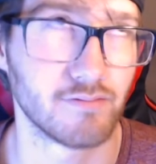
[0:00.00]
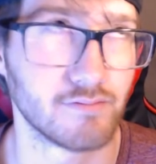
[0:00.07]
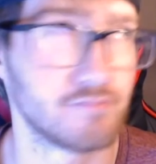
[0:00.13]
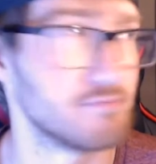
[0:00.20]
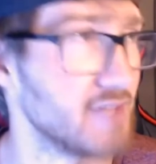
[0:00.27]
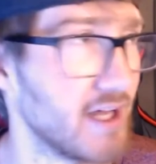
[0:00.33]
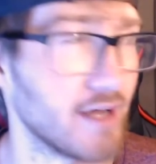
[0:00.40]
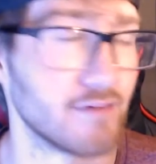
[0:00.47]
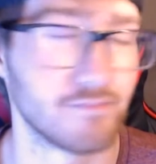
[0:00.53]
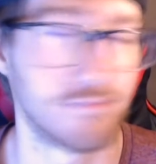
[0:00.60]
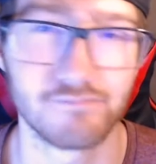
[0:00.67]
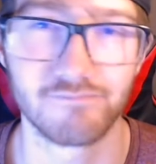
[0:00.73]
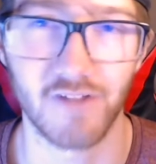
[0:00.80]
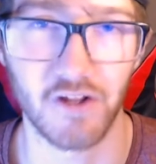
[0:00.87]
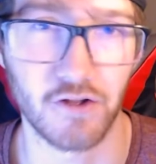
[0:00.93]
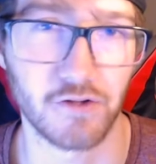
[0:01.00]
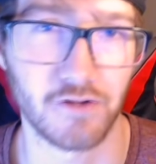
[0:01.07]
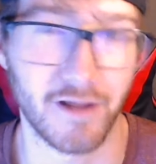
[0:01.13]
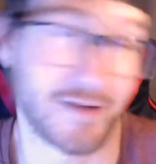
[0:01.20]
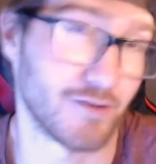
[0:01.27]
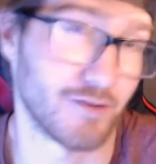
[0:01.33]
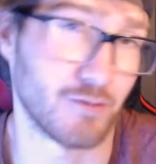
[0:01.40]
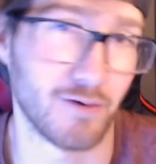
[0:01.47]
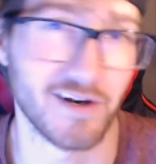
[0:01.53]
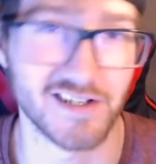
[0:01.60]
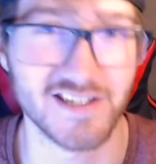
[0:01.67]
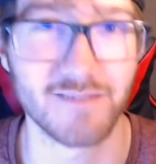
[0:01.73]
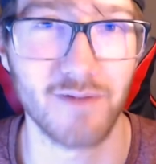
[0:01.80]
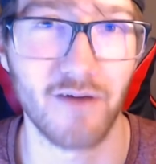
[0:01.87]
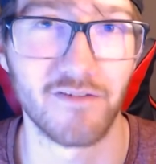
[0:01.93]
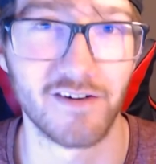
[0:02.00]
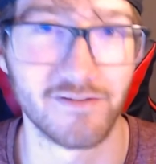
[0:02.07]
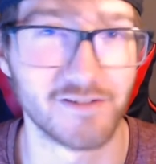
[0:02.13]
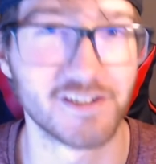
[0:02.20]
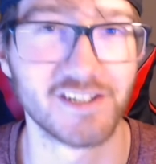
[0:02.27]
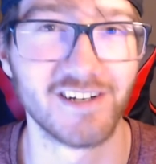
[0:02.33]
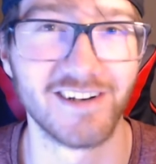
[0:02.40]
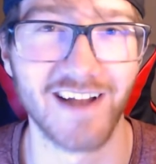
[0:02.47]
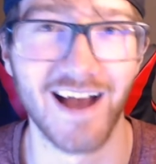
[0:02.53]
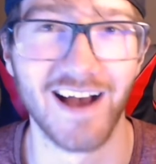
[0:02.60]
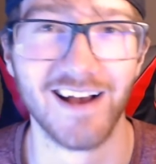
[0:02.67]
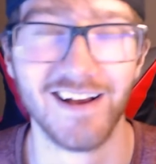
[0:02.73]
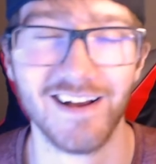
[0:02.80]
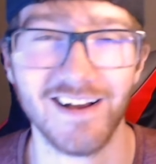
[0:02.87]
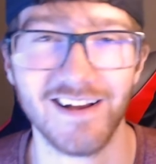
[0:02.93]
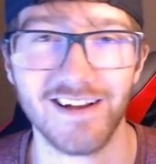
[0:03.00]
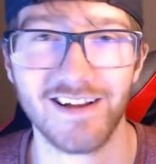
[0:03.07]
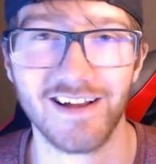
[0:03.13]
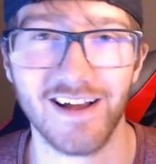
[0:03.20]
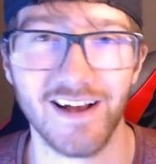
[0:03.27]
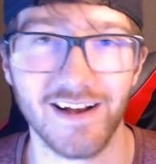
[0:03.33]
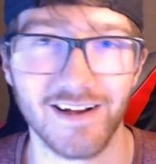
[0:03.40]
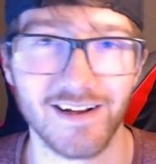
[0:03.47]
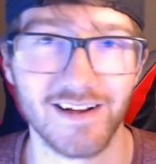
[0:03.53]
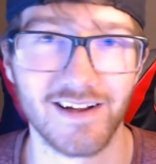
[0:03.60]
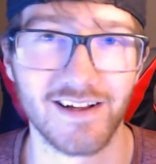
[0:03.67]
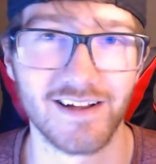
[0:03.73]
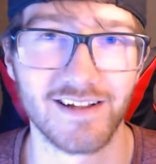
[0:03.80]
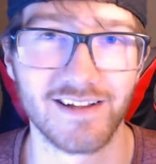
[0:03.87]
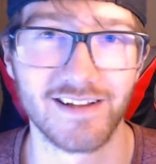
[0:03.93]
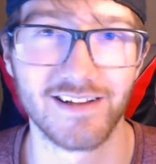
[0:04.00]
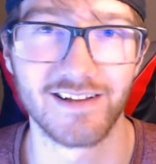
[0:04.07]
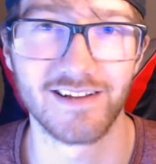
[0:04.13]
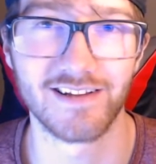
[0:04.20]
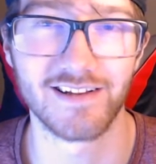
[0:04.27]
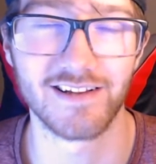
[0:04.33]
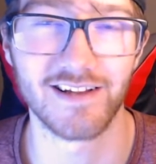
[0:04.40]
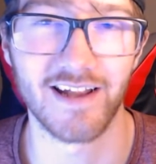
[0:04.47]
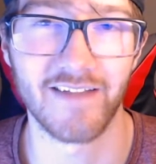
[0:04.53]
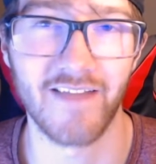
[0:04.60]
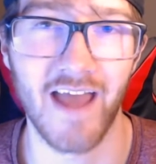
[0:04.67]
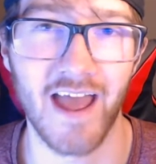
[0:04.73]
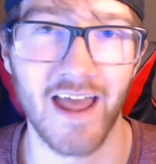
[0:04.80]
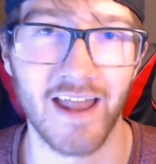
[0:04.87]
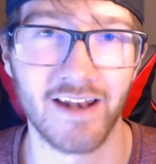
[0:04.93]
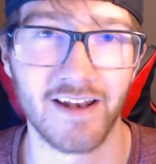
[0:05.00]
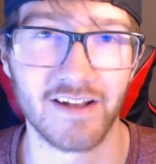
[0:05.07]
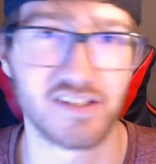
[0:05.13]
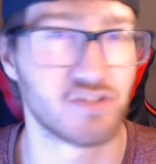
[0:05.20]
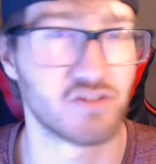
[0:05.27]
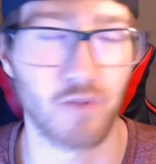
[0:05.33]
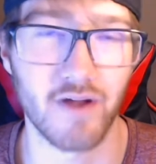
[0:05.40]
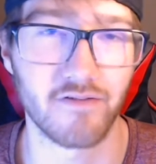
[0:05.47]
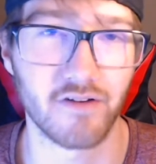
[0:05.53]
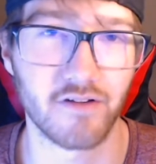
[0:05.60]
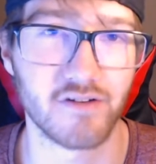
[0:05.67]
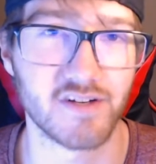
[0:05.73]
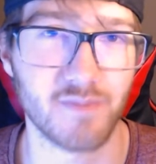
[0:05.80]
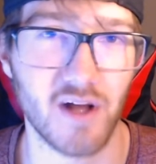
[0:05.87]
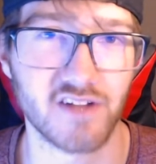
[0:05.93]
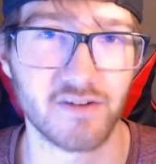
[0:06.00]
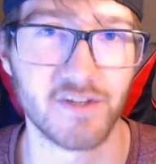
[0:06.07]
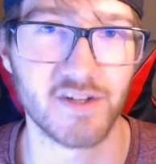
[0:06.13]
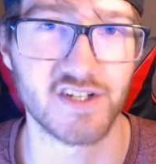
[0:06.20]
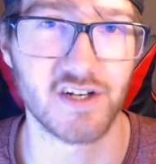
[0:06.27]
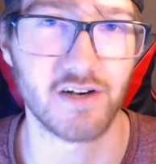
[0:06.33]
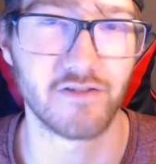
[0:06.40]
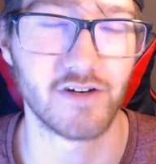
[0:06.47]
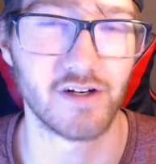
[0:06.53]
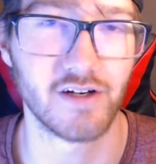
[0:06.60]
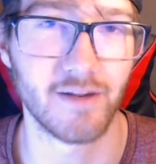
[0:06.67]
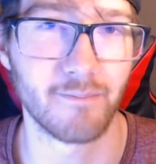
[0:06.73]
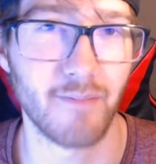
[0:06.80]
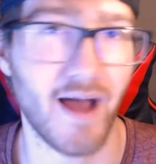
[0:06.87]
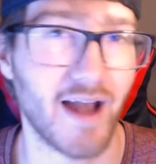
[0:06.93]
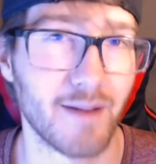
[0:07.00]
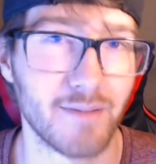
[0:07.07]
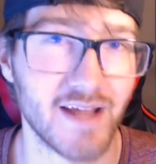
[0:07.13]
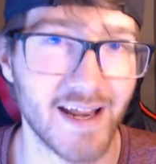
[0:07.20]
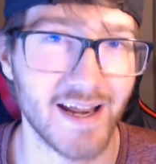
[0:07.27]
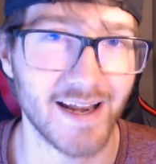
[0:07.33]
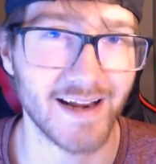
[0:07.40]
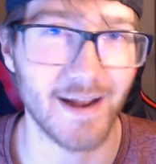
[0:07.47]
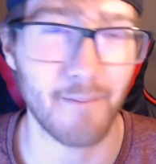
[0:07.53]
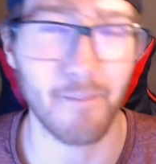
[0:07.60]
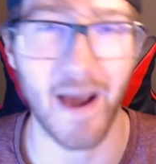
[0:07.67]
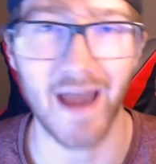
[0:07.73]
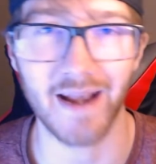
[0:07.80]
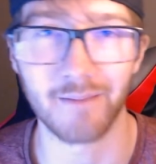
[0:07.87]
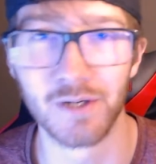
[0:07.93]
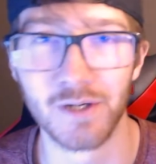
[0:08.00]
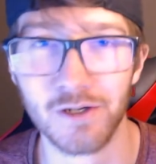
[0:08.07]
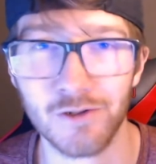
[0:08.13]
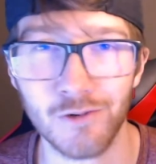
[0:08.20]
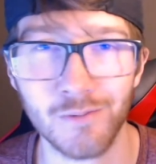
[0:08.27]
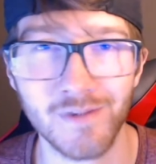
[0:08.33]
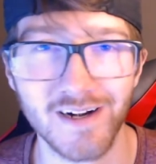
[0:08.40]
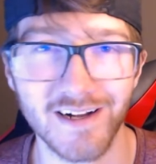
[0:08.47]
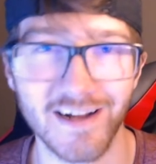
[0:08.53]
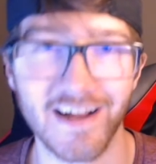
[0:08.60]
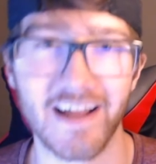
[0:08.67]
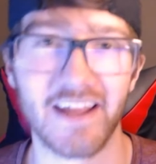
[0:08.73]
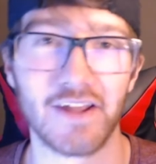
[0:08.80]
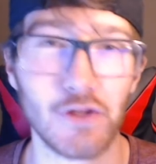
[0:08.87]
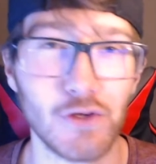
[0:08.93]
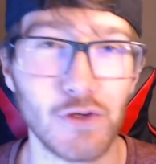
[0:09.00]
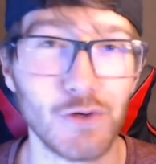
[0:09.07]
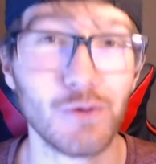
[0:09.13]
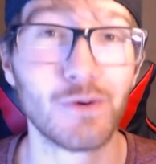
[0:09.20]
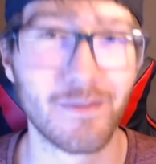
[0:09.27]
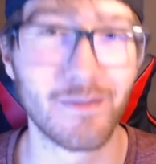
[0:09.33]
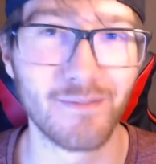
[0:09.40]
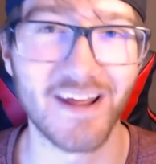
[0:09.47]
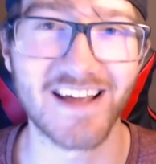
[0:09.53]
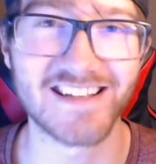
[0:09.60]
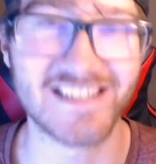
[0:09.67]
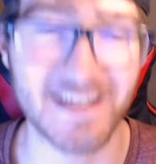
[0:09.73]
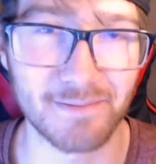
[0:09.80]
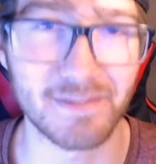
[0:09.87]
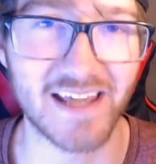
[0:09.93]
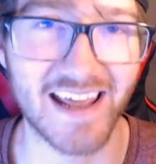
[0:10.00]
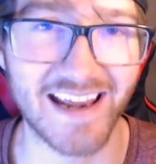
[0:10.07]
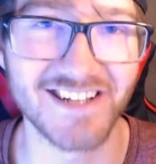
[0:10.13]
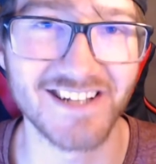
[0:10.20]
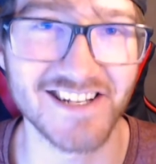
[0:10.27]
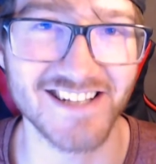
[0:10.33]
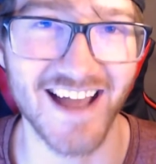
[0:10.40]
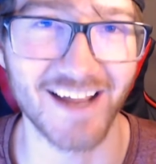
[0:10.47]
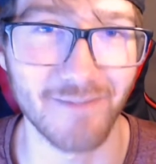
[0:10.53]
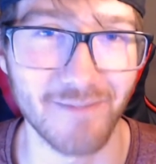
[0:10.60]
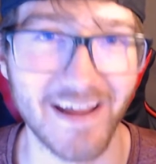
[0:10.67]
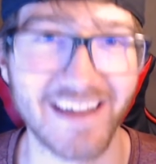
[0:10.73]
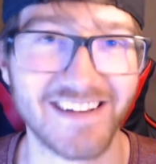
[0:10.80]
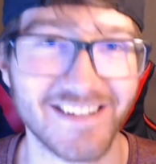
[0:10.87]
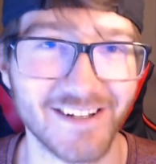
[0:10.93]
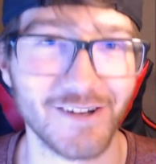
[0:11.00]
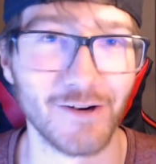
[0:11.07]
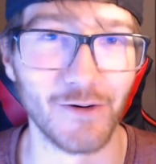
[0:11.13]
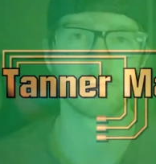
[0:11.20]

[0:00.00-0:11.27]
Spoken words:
Yeah, that you'd want to simp over for sure. Yeah. Uh, and then just wait for the response from the server, and bada bing, bada boom, you can be a simp king just like me too.